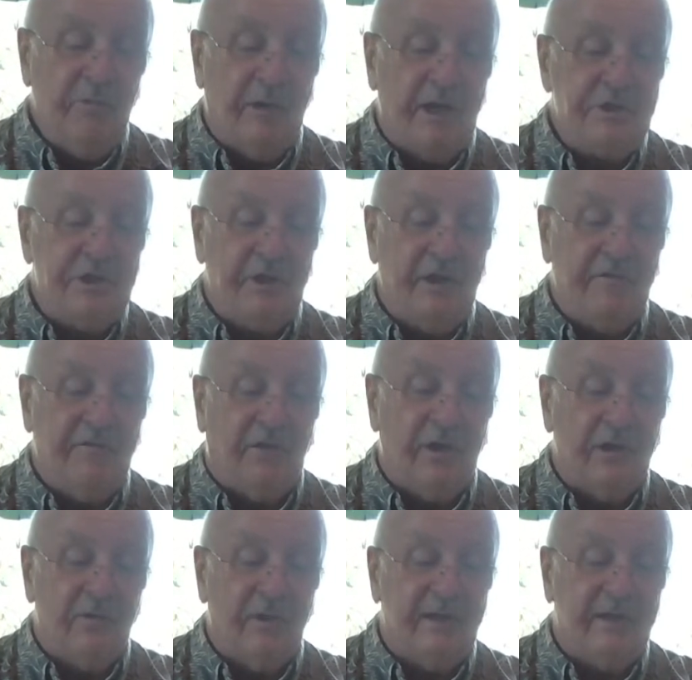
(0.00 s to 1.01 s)
watching in far
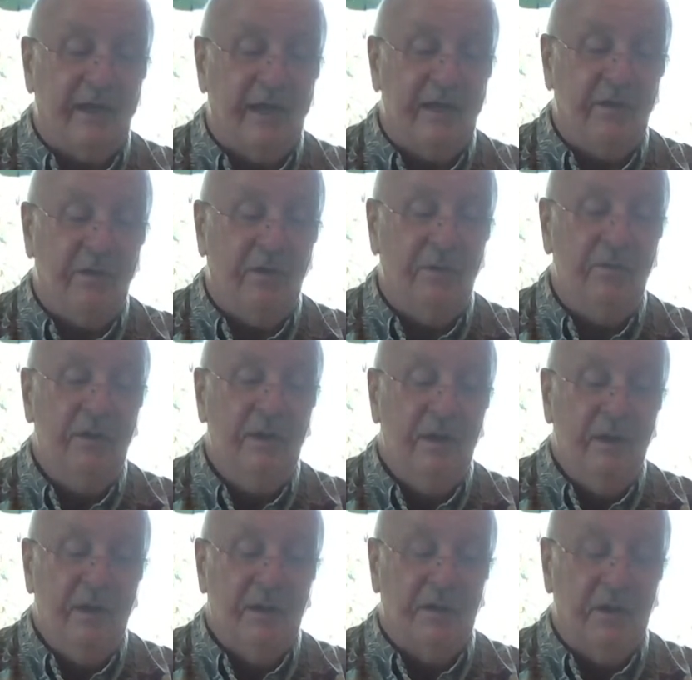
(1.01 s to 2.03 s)
north Idaho.
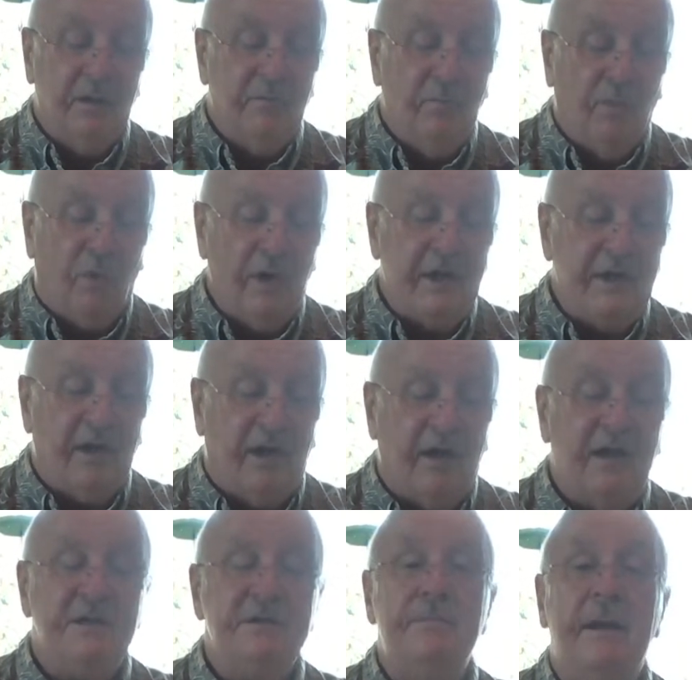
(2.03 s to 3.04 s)
Good morning to Hans